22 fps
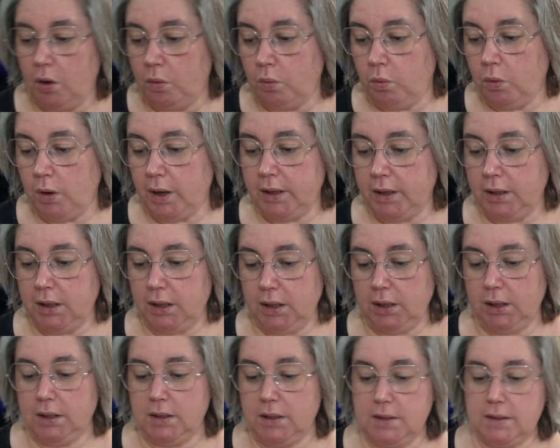One
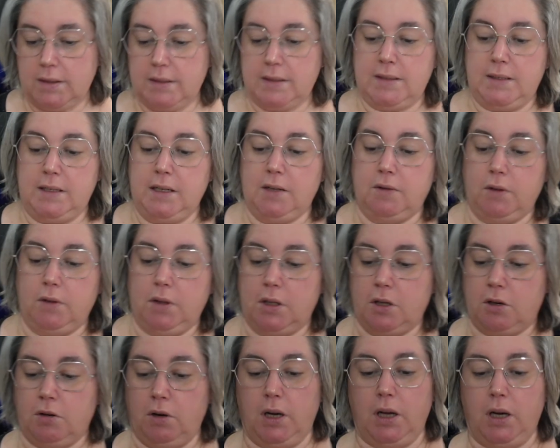is Steering the
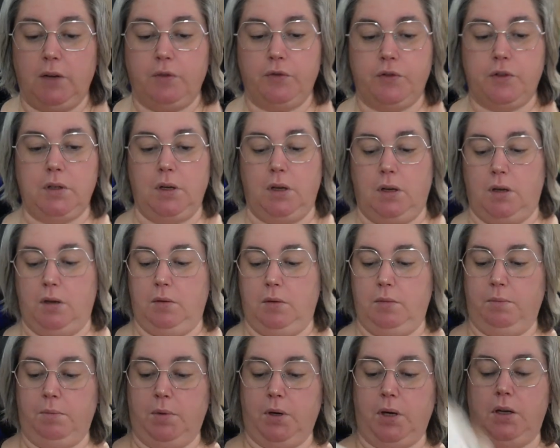Craft
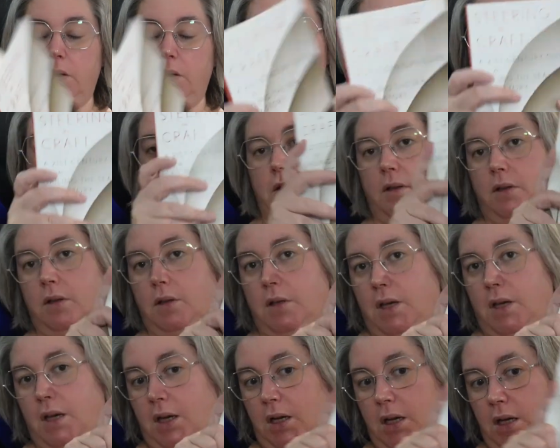by Ursula
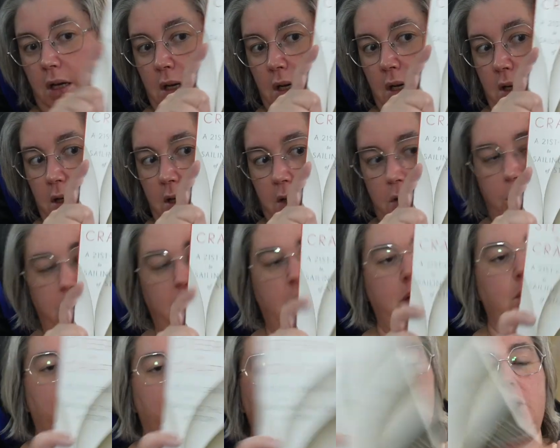K. Le
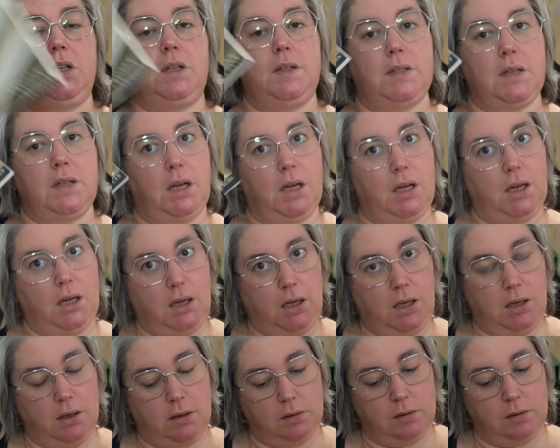Guin, which is a